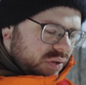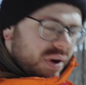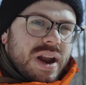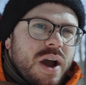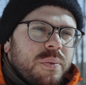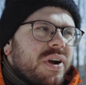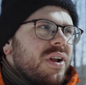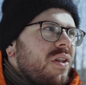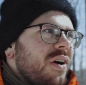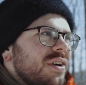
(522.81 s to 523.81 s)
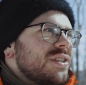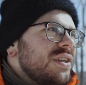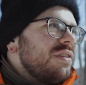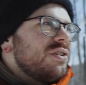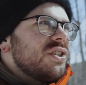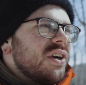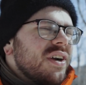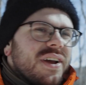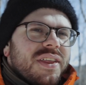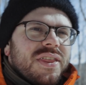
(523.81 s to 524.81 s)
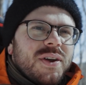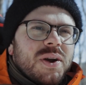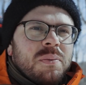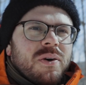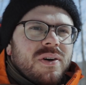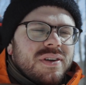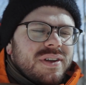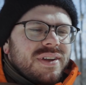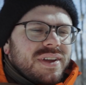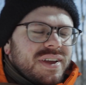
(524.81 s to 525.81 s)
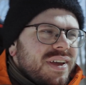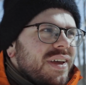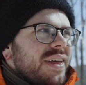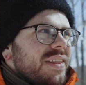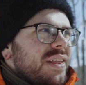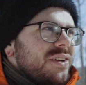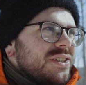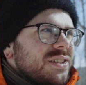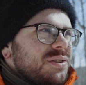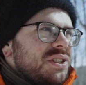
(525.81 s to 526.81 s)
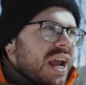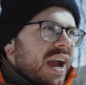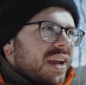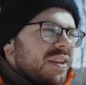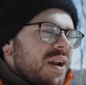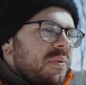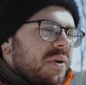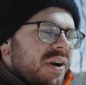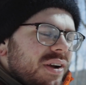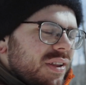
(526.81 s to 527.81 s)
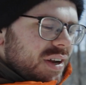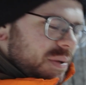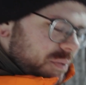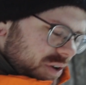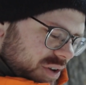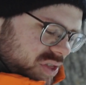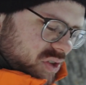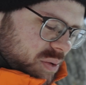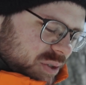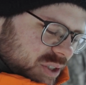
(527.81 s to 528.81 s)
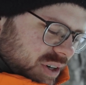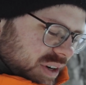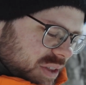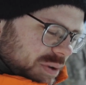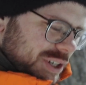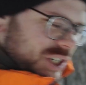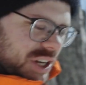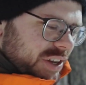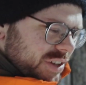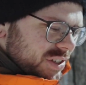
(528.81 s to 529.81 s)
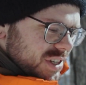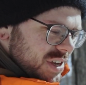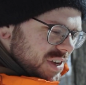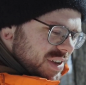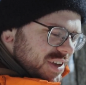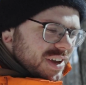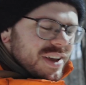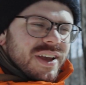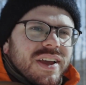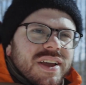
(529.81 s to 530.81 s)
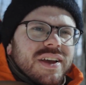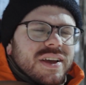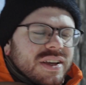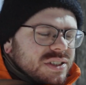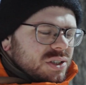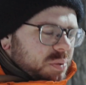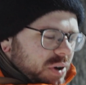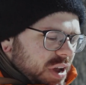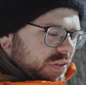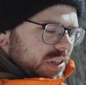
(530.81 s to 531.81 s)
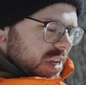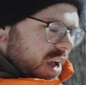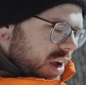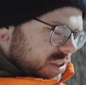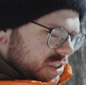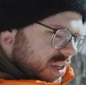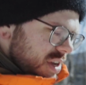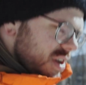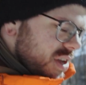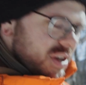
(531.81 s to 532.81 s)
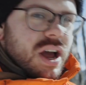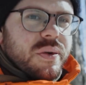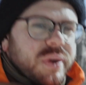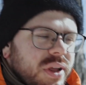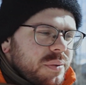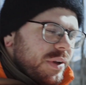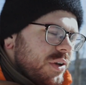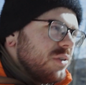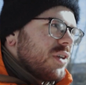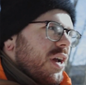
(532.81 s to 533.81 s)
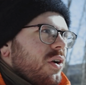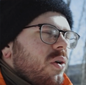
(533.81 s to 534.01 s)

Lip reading: Right now I'm wearing a long sleeve shirt, a thermal, then there's this jacket that I'm wearing, and then I'm wearing thermals underneath my jeans, super heavy socks. Not really, my toes are kind of